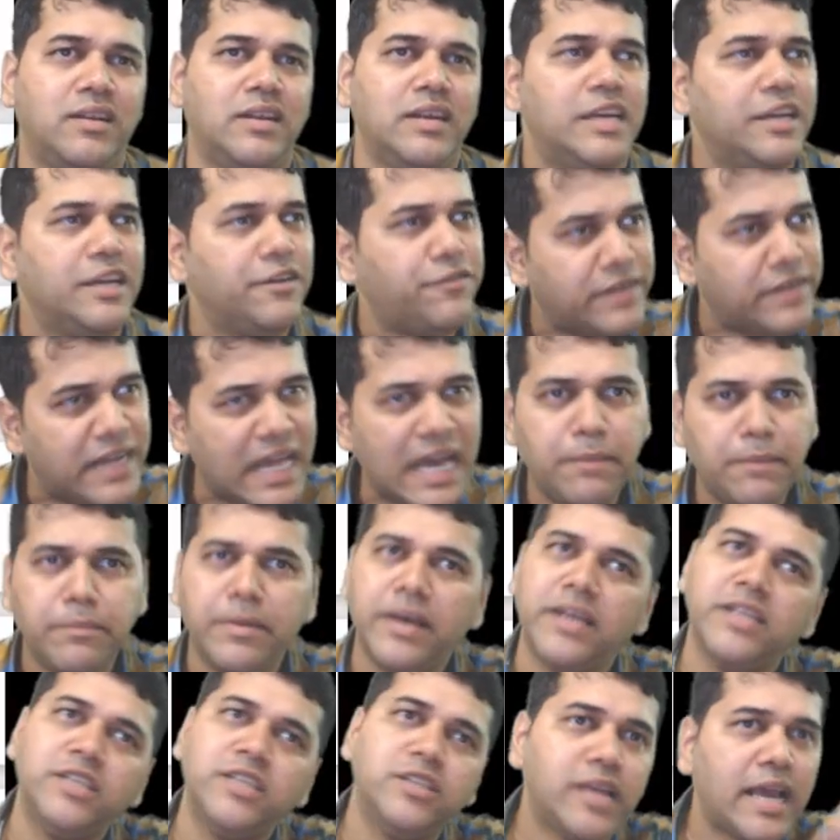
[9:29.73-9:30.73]
If
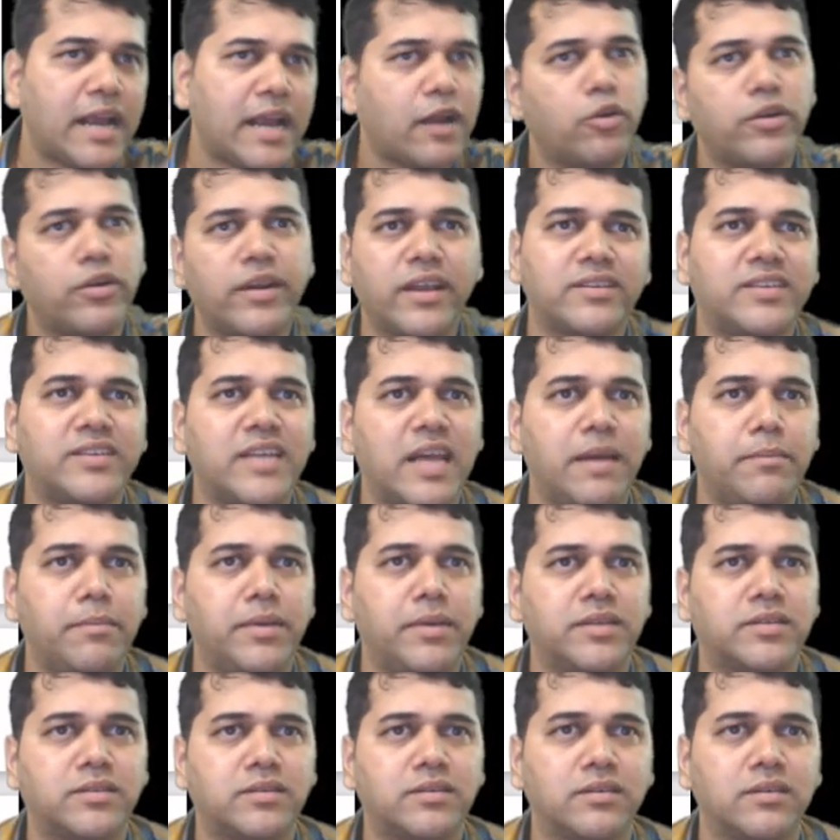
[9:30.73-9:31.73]
damage, account has
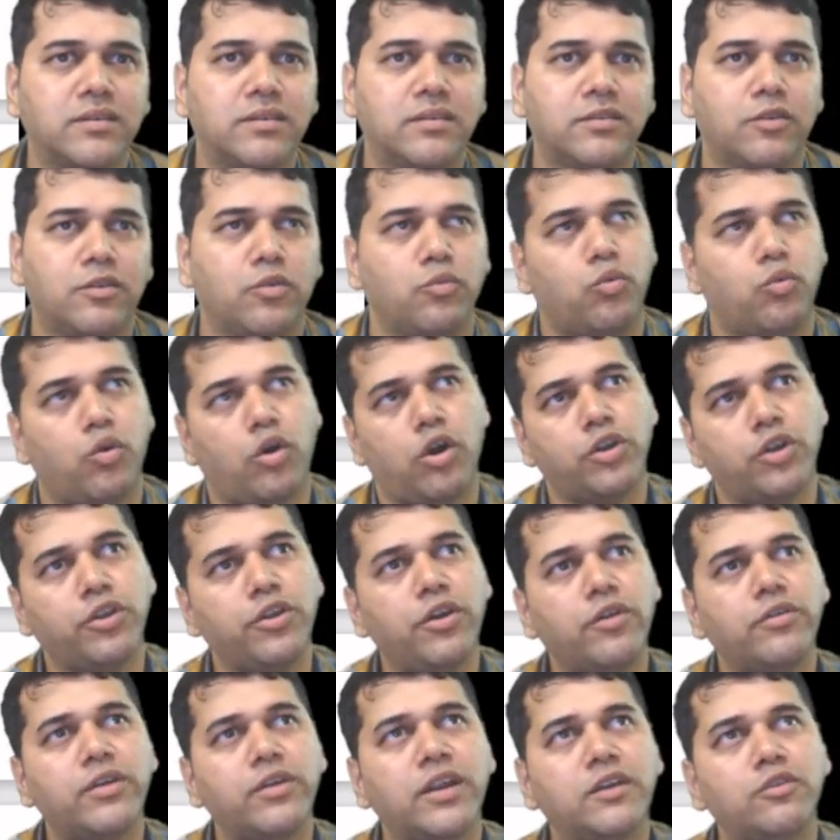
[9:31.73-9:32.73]
damaged. Now what
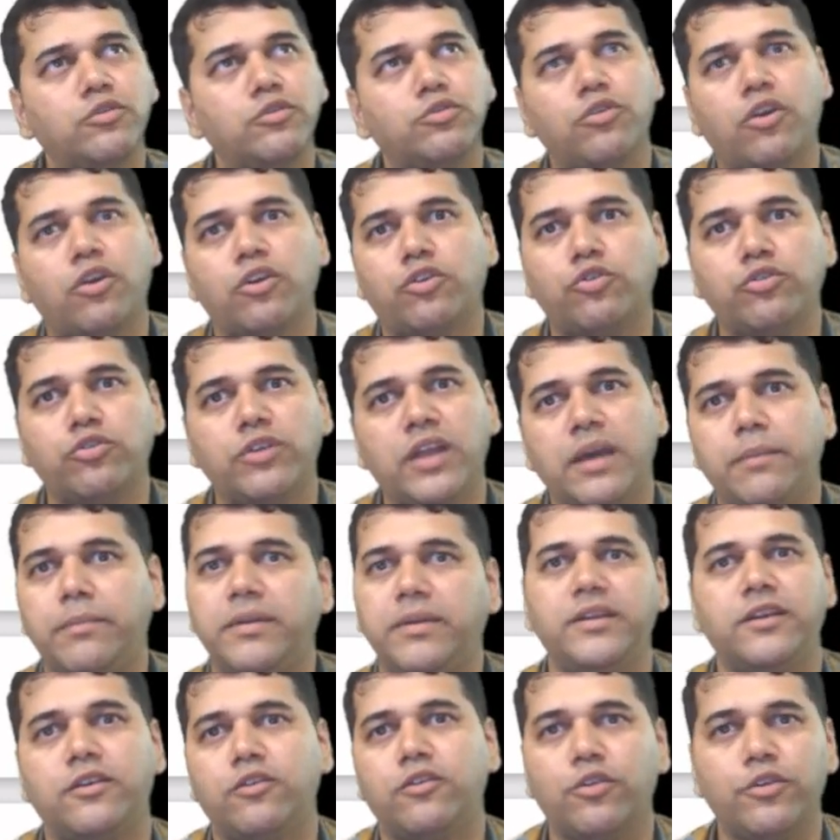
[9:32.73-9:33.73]
you have done not to
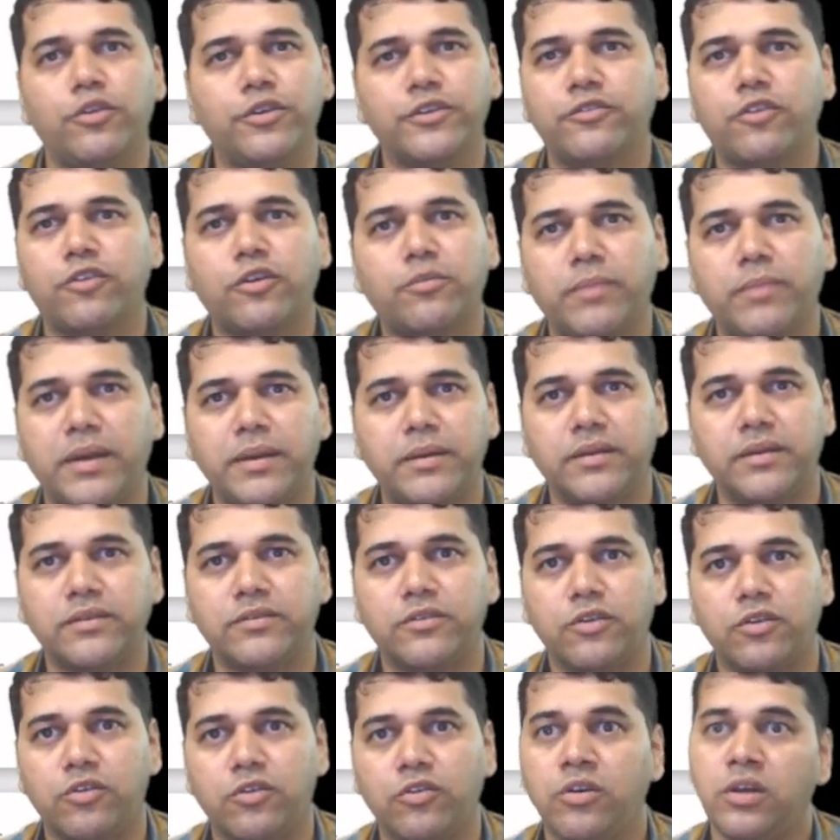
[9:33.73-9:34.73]
damage and all is not my
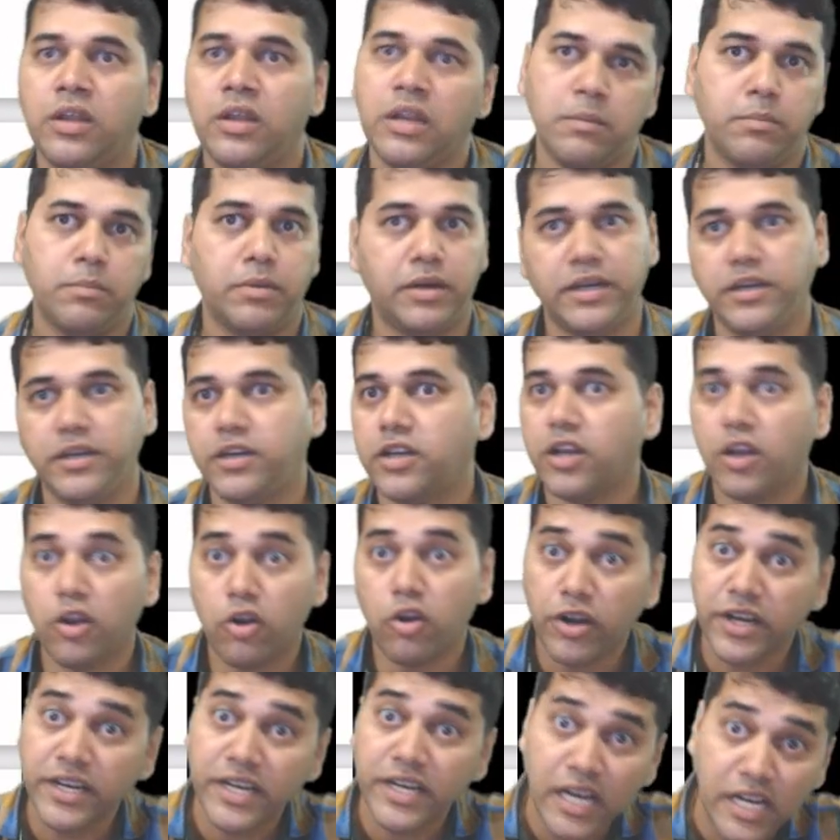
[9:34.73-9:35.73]
concern, no? But internal
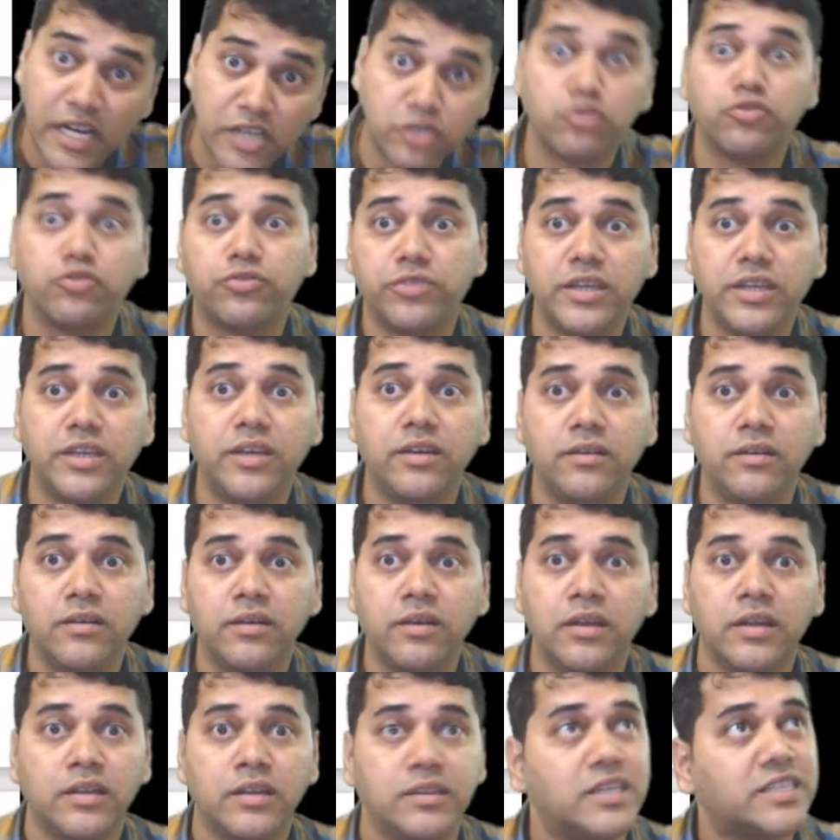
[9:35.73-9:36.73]
auditor has to see
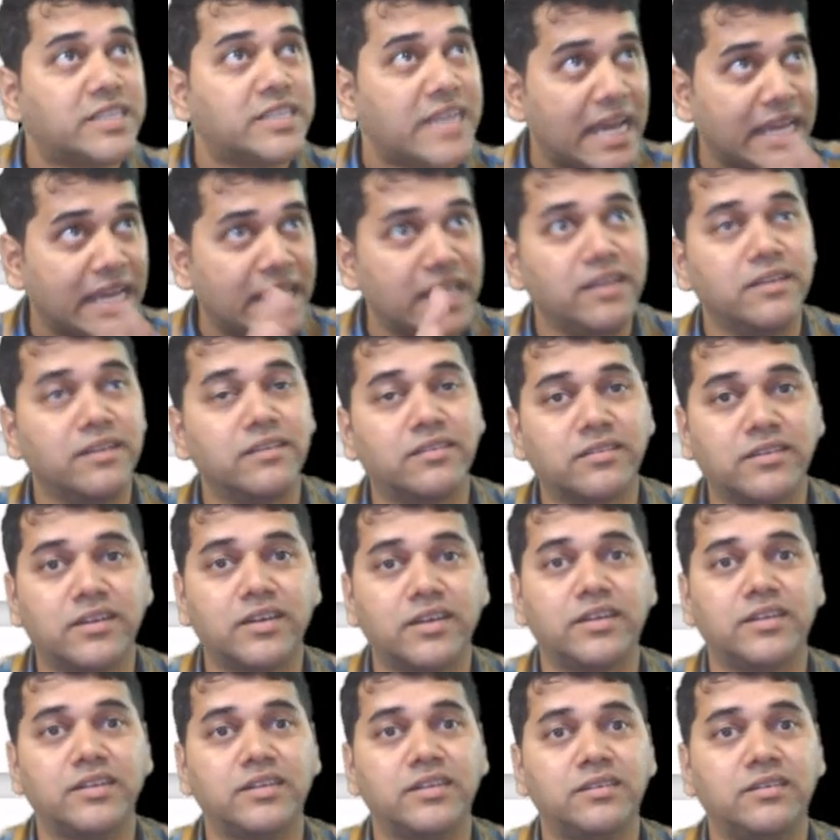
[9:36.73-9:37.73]
the stacking is
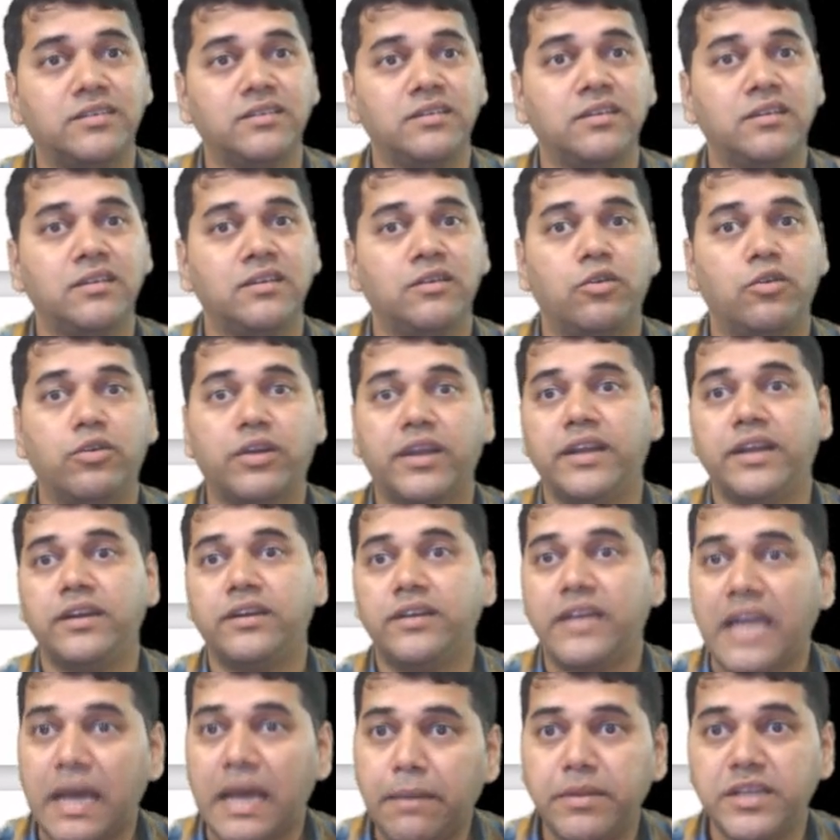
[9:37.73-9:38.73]
correct, okay,
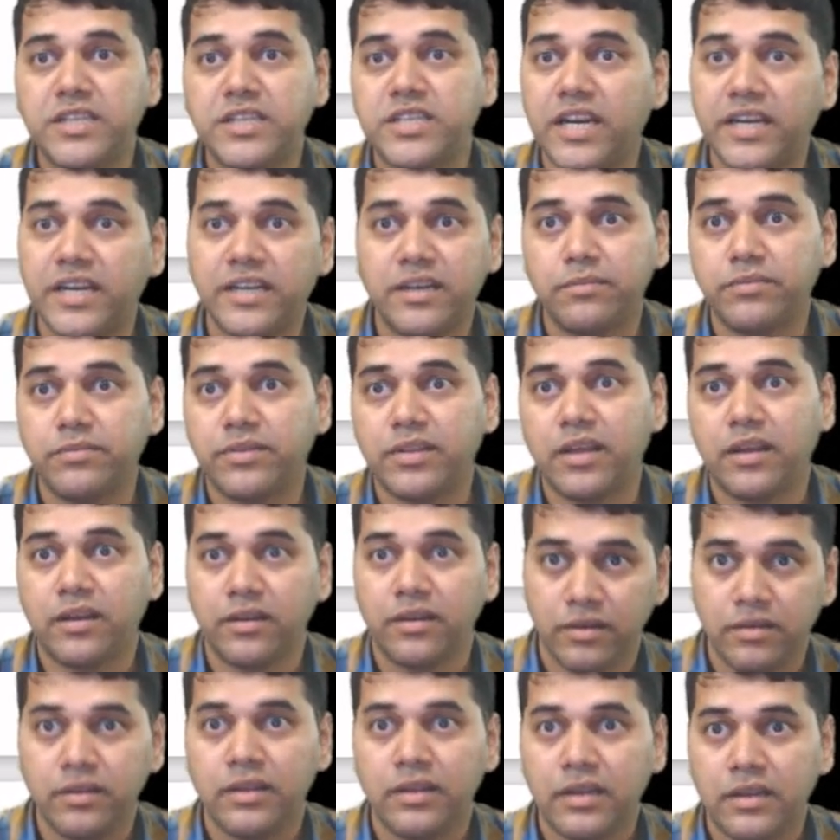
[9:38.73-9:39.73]
damaged items are,
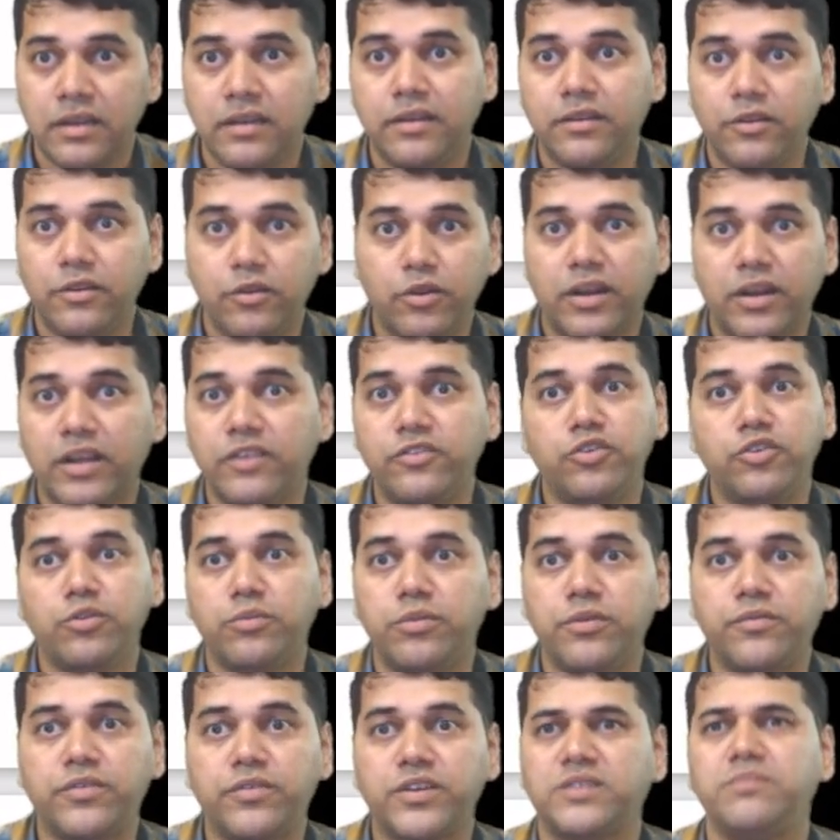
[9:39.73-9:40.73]
you are
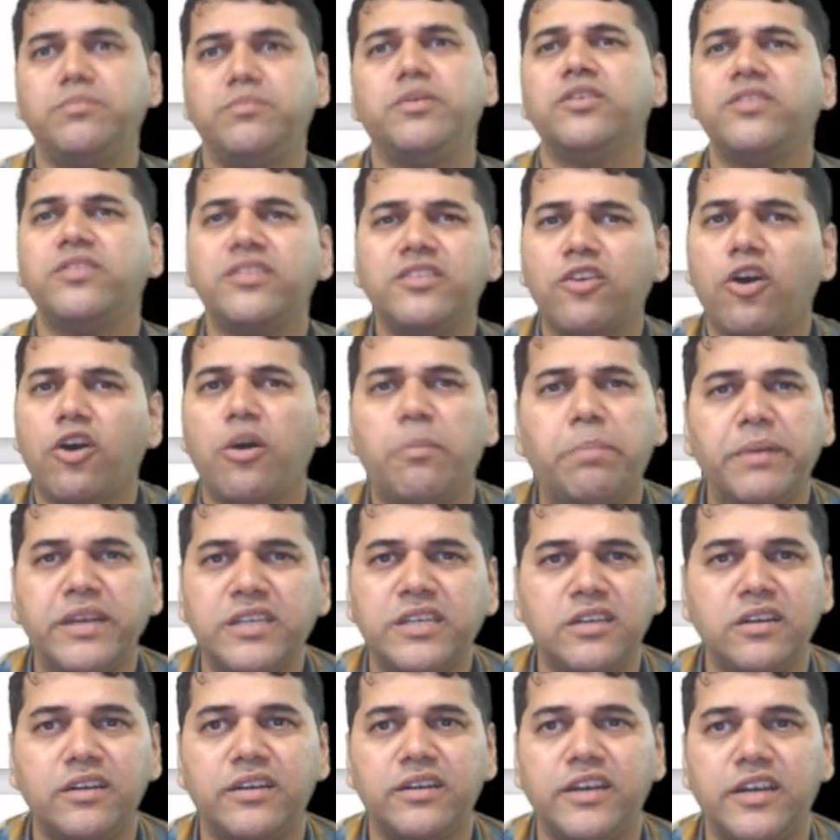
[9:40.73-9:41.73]
consumed first, because it is
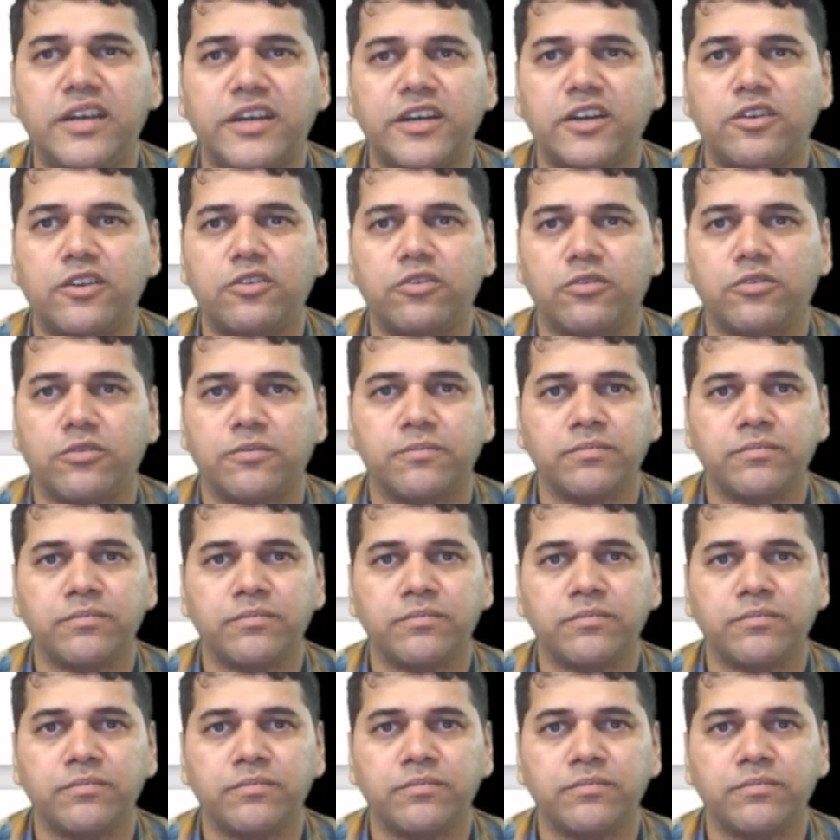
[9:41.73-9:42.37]
operational related, no?